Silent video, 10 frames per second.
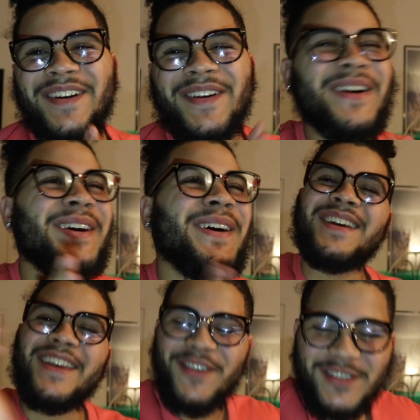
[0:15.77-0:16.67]
Yo.
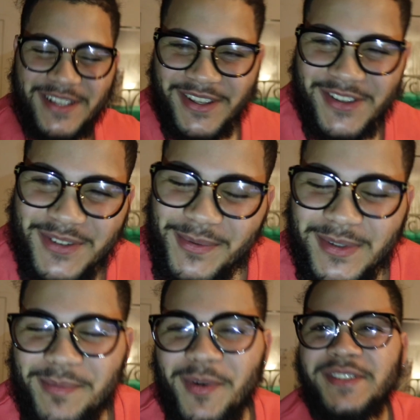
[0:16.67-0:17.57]
Hey yo, what's good YouTube?
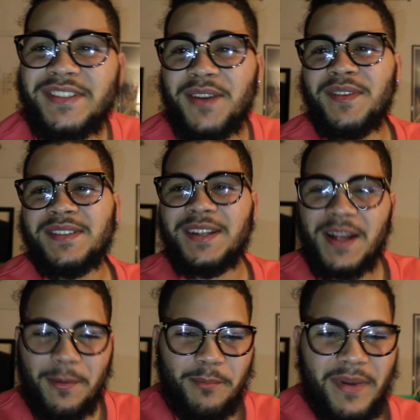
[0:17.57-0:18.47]
It's your boy Jay Visions
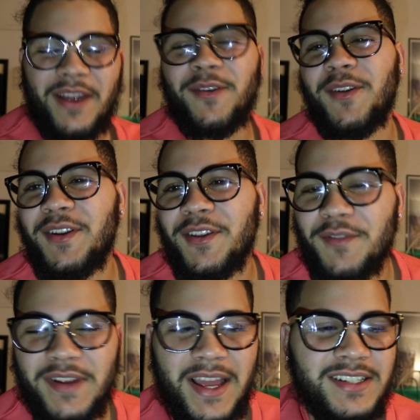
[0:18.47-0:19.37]
and I'm back with another
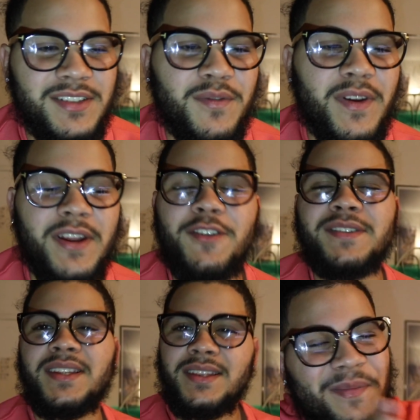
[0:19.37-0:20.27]
reaction video
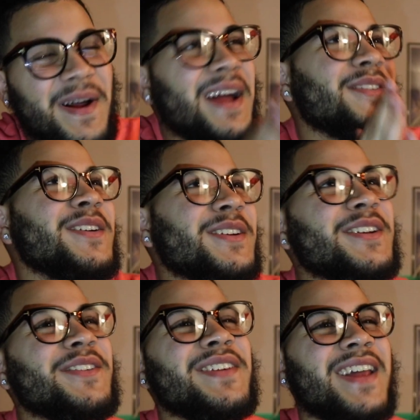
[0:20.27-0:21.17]
and today back with
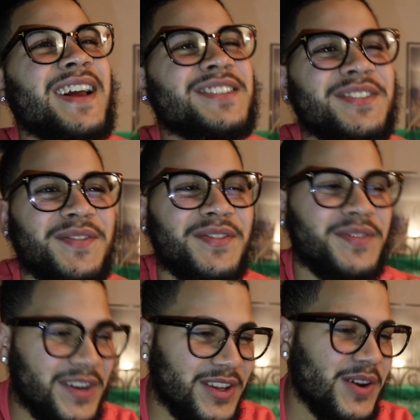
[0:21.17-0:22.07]
another reaction
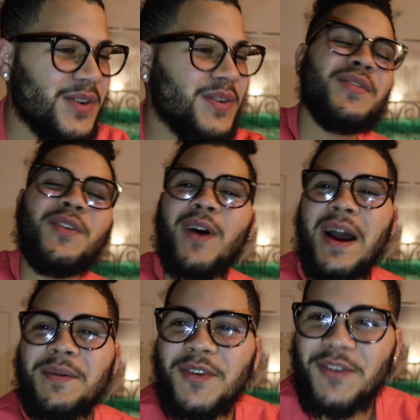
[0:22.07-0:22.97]
video for
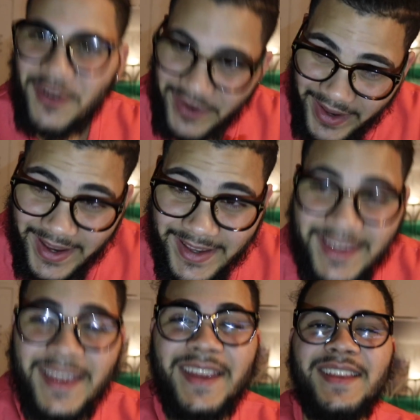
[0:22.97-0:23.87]
I'm the real
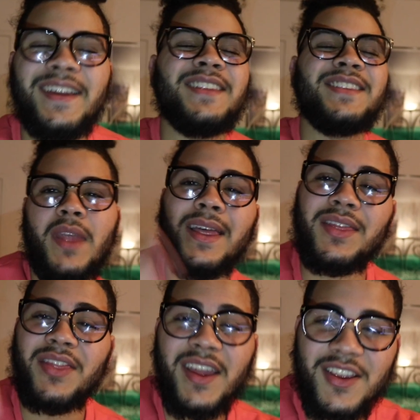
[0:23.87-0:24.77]
AK and, th
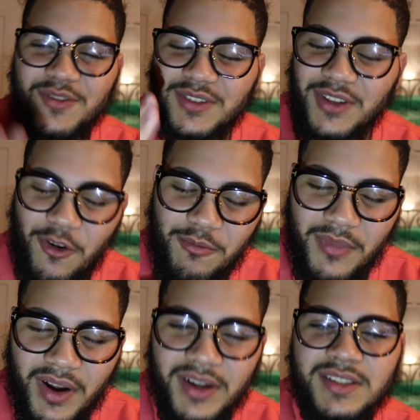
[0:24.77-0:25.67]
and thank you so
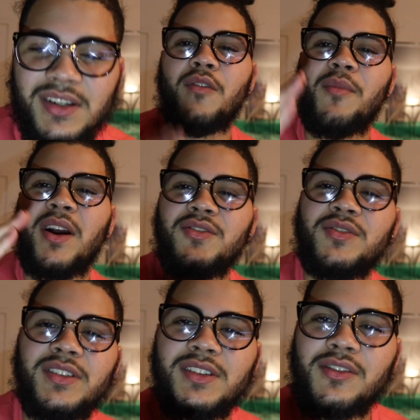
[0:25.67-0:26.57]
much for my new
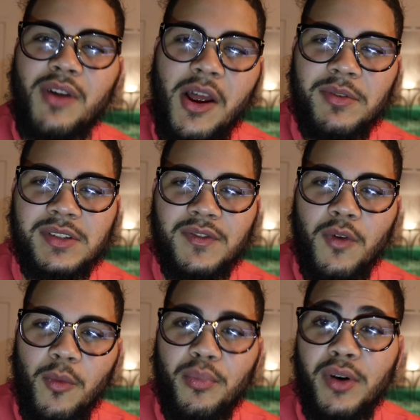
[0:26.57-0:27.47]
subscribers
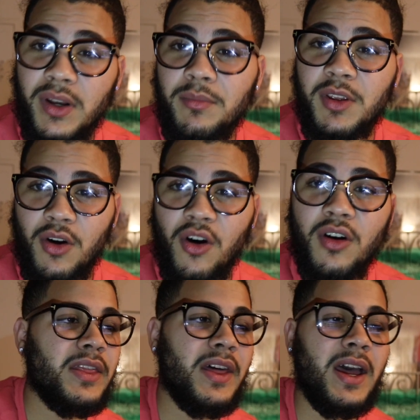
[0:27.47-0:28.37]
for putting me
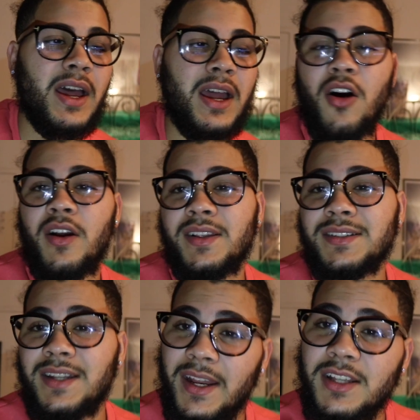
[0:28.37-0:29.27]
on that on
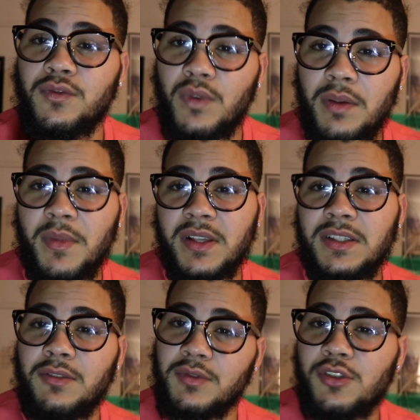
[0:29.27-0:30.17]
his latest remix
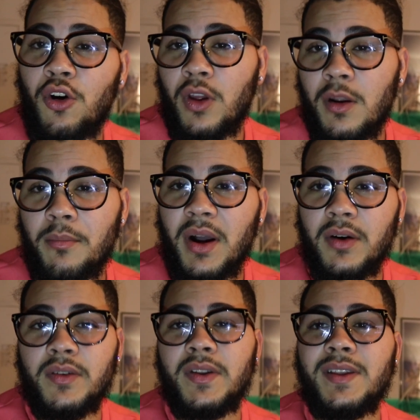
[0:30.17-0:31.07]
he was talking
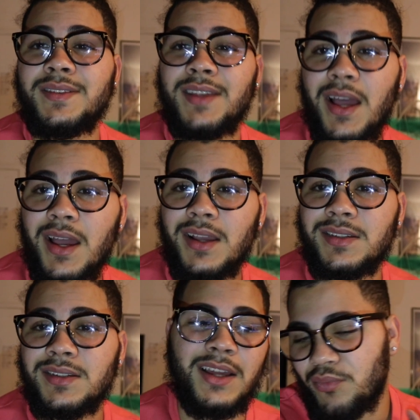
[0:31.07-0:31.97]
about his
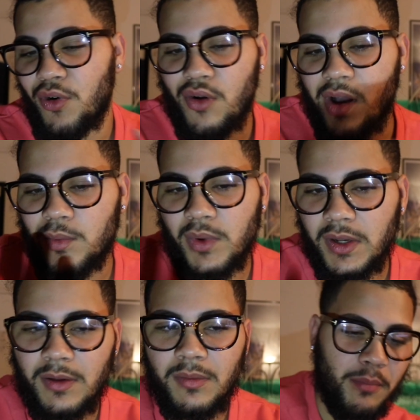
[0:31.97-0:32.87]
ex that broke up
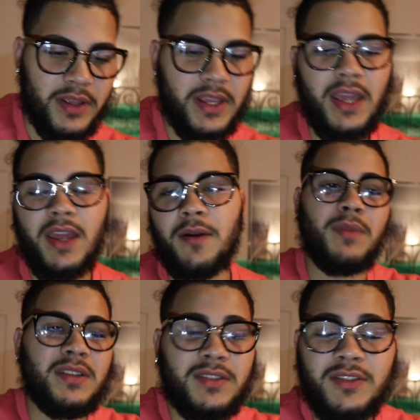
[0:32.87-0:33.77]
with him but yeah
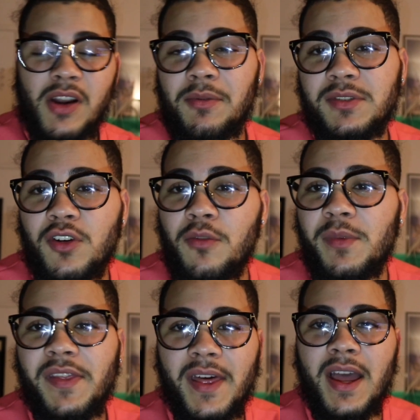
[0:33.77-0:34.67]
my subscriber told
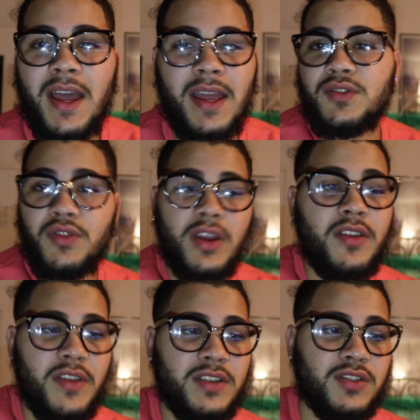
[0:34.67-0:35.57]
me that to
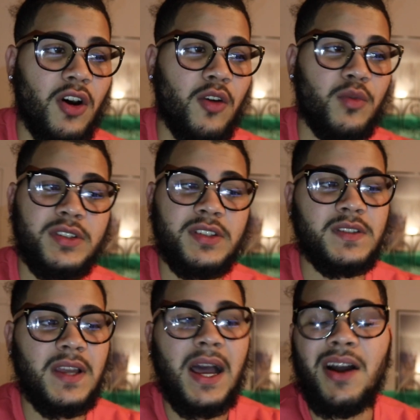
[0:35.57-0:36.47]
hear this song which
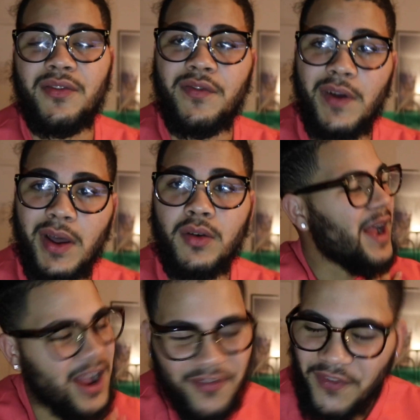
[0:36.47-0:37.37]
is I Fell
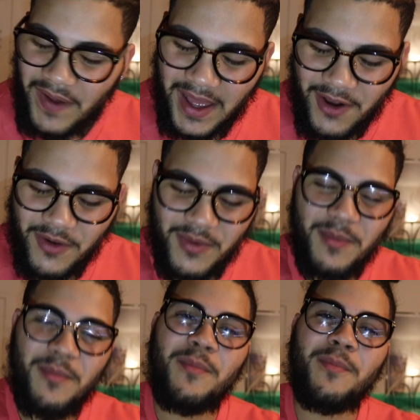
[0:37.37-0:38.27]
I Fell